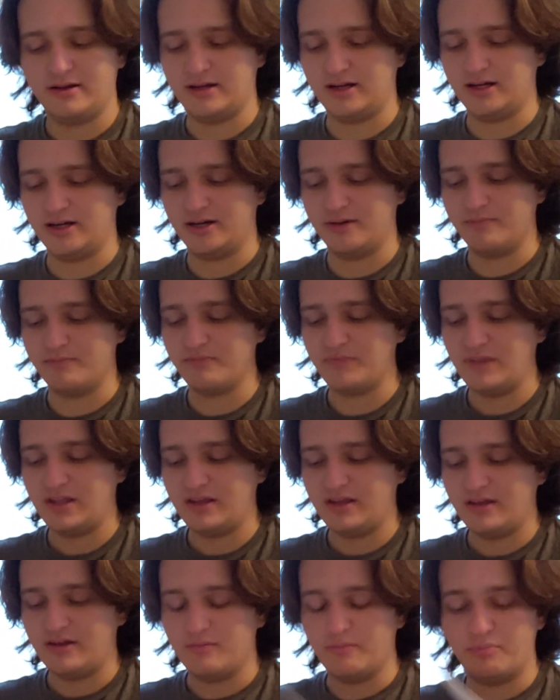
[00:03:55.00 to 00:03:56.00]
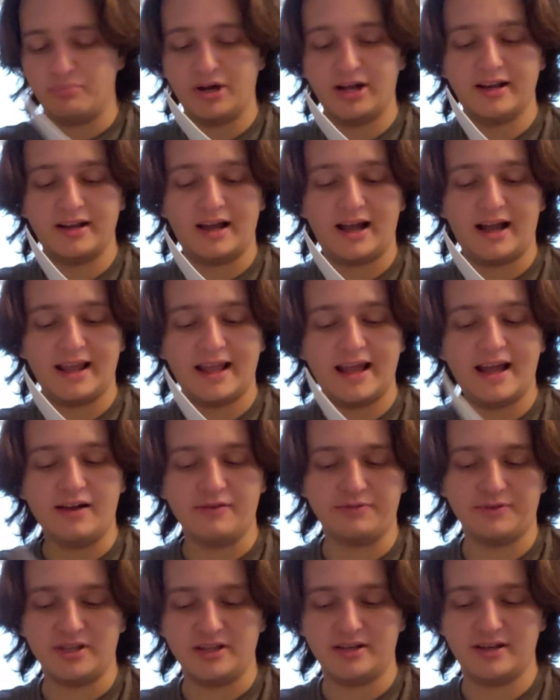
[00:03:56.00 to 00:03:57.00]
But I
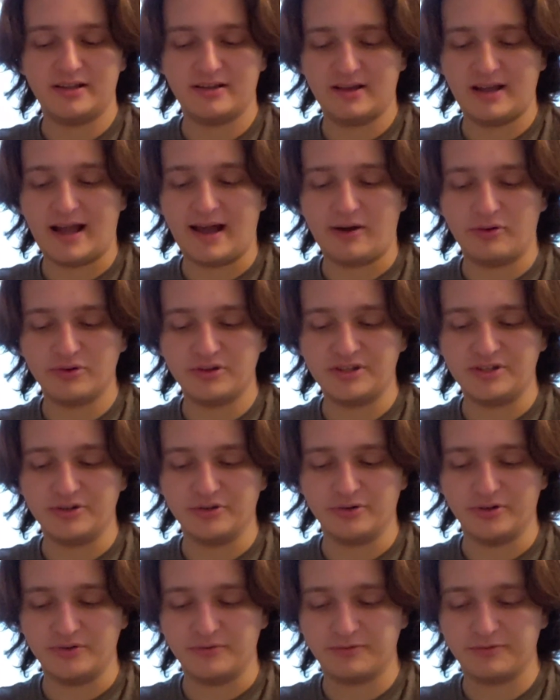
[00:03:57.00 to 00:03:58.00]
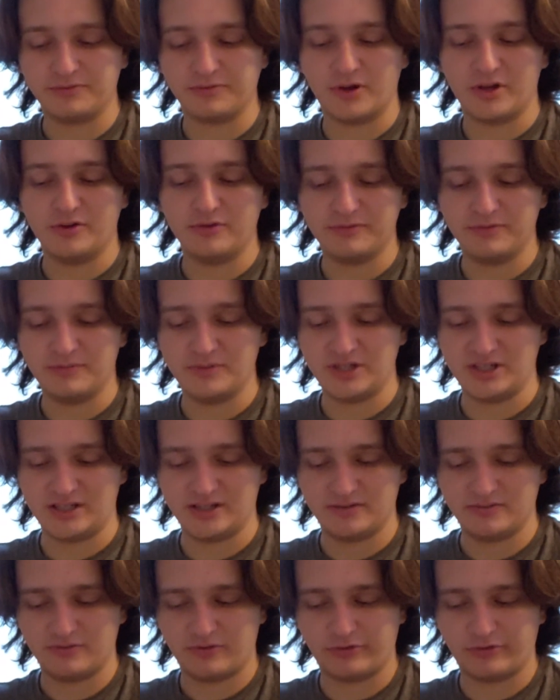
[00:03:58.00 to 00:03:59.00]
have it out here in front of
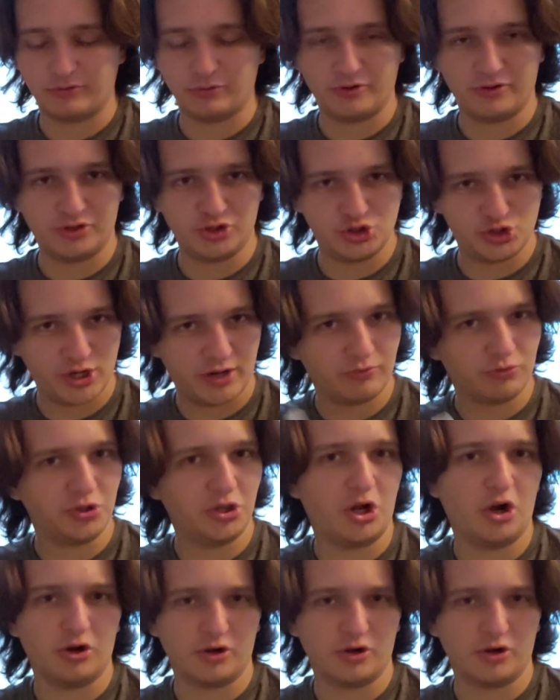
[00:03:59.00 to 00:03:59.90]
me, sort of the general